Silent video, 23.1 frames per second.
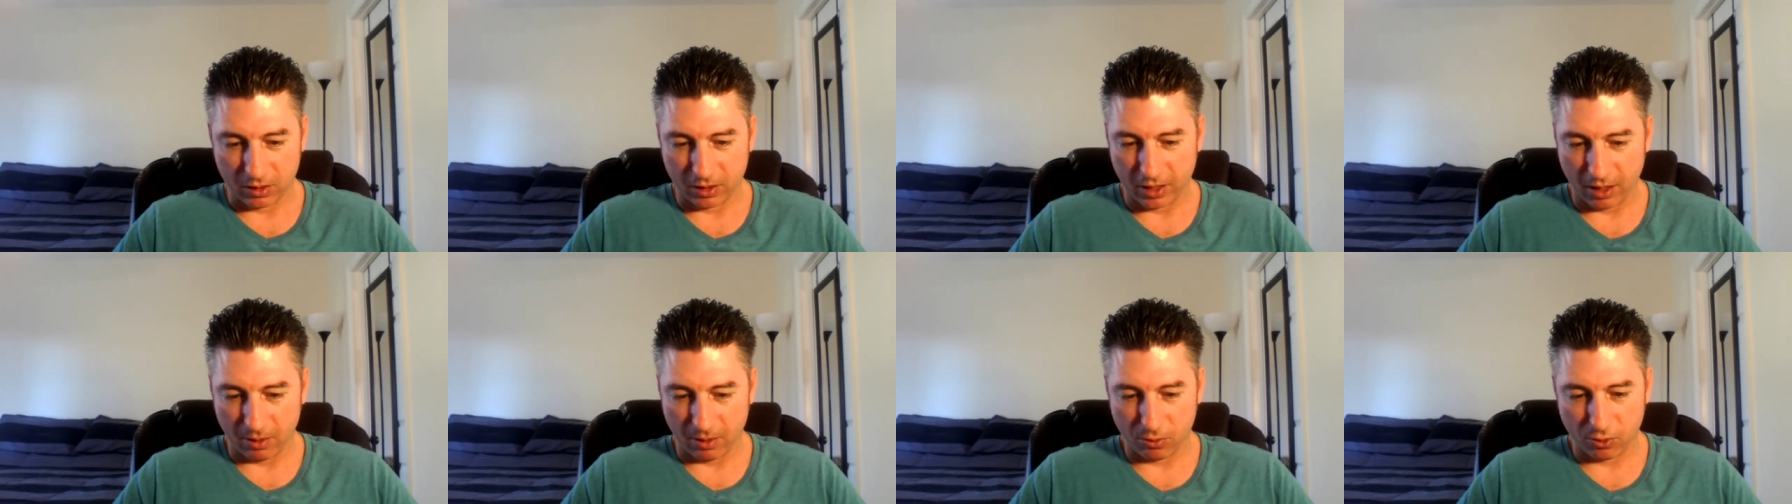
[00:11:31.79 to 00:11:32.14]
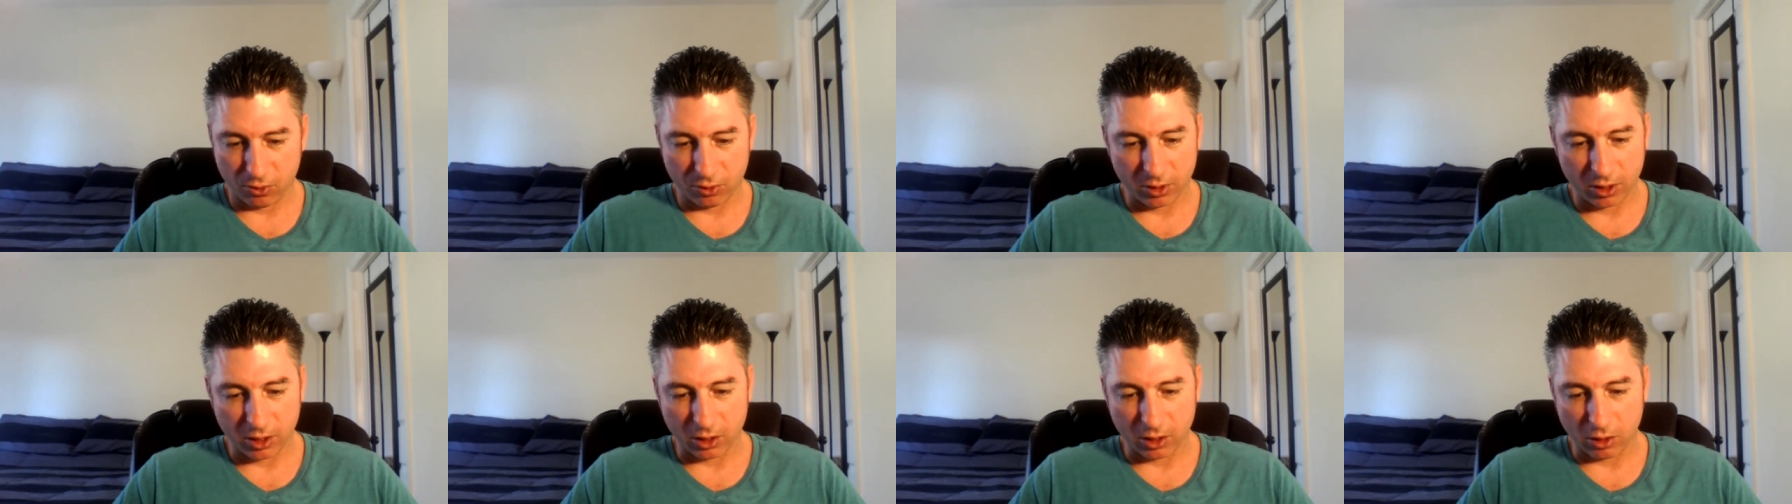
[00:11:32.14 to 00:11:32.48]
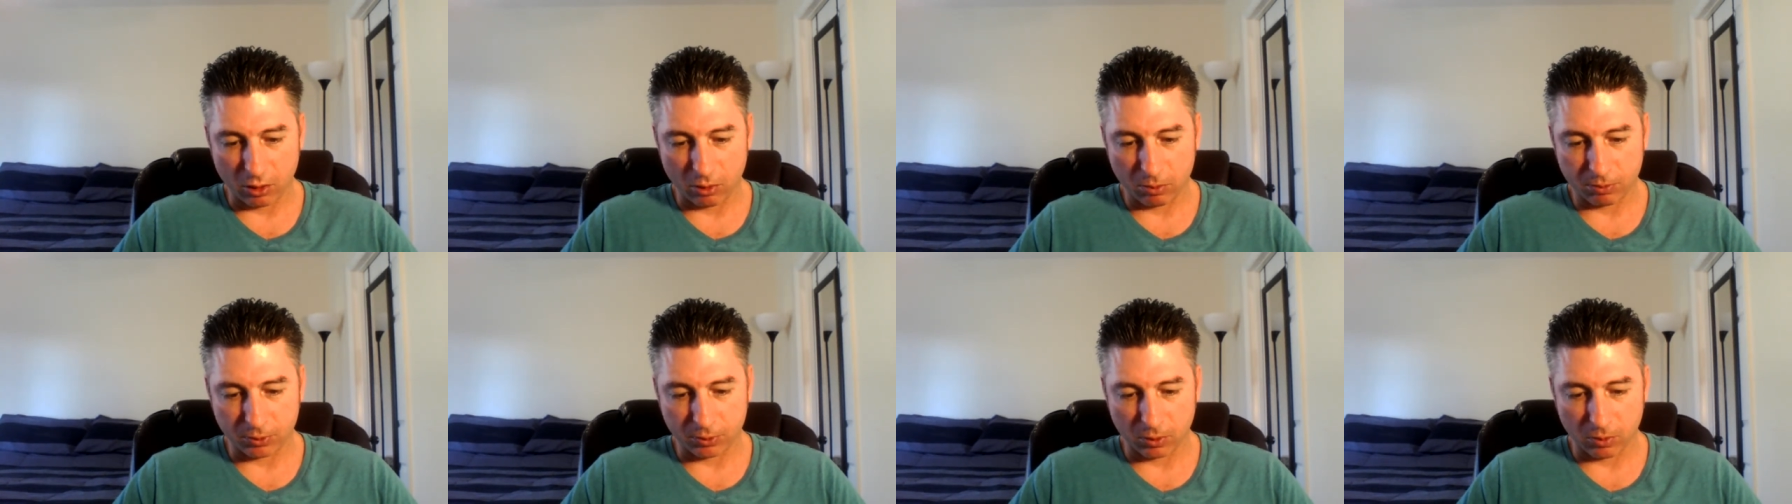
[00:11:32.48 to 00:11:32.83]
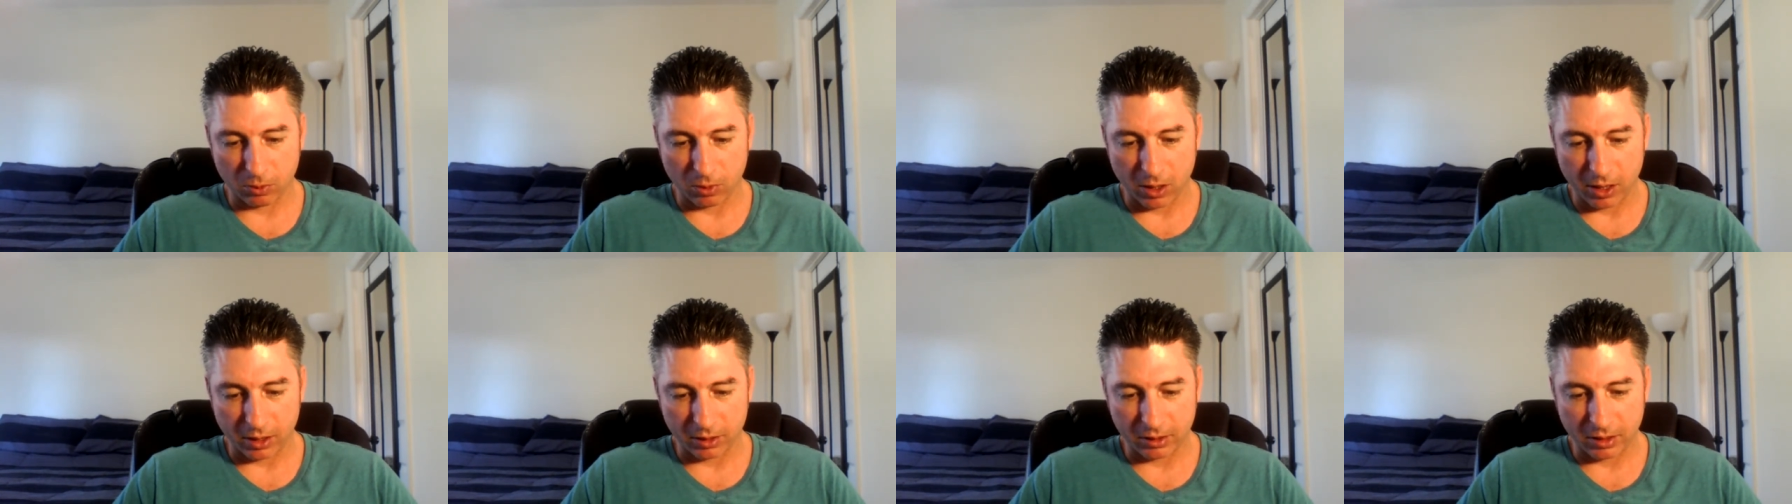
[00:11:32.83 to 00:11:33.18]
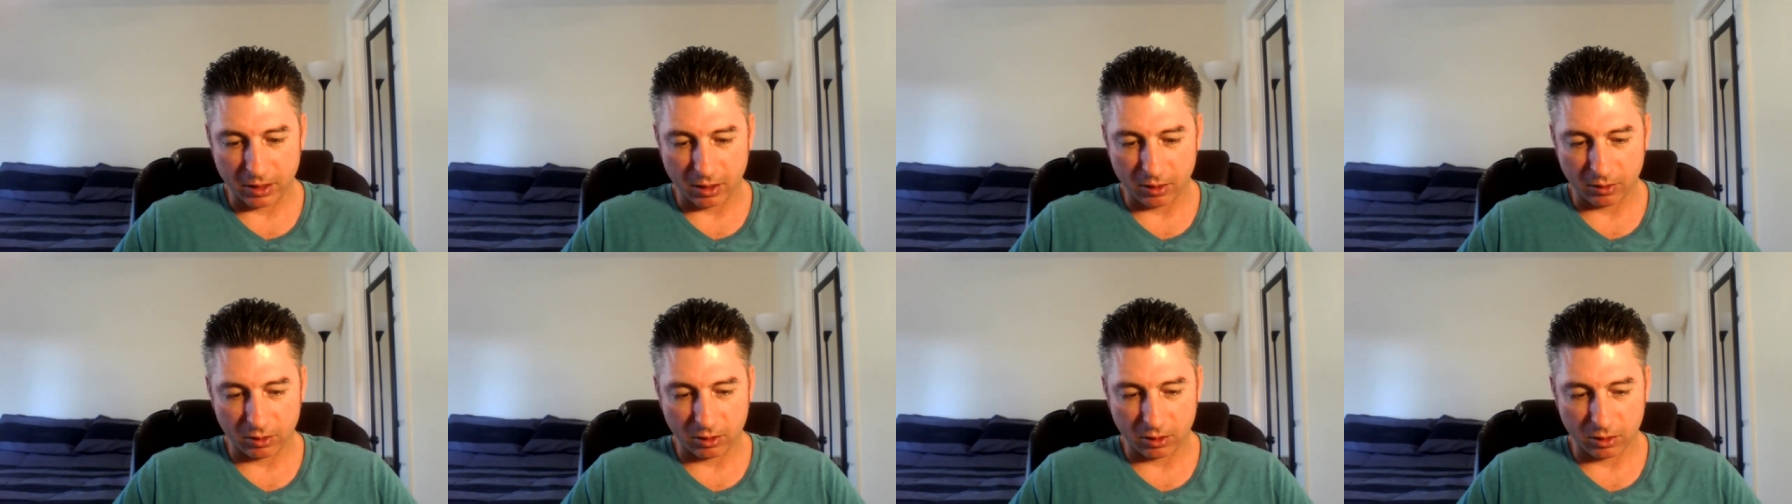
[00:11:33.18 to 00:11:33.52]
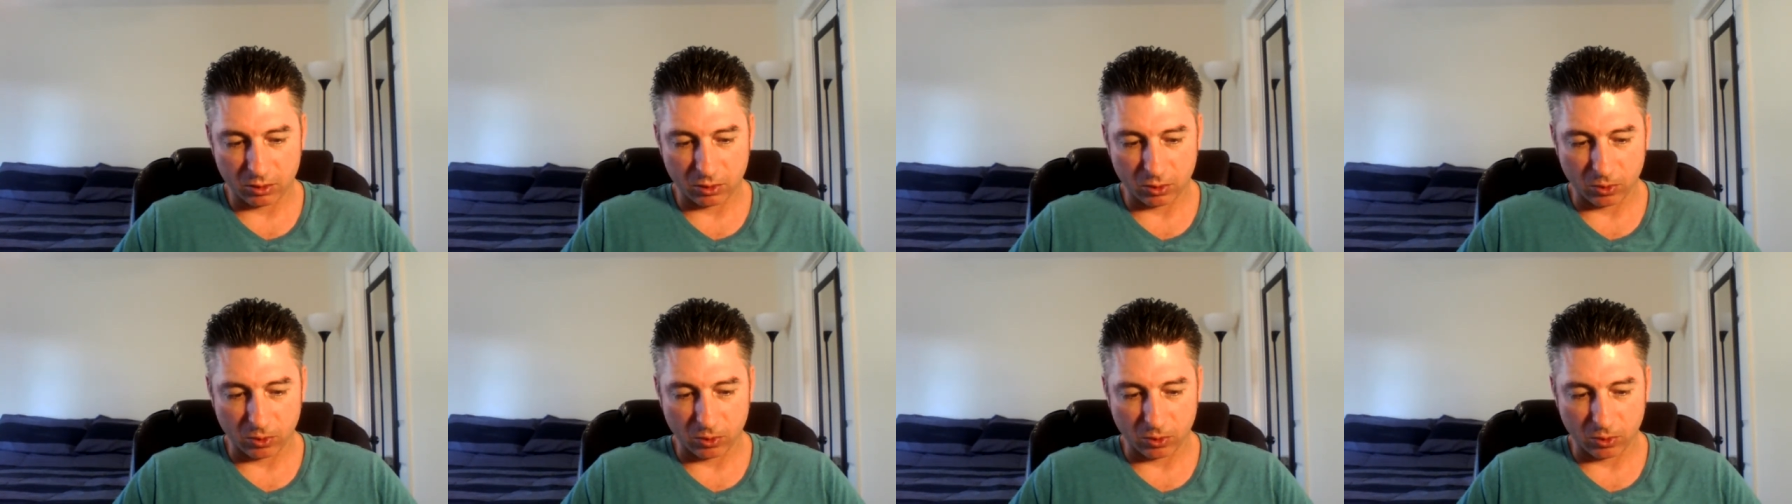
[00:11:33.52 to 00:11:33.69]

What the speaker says: That morning, Oprah walked out the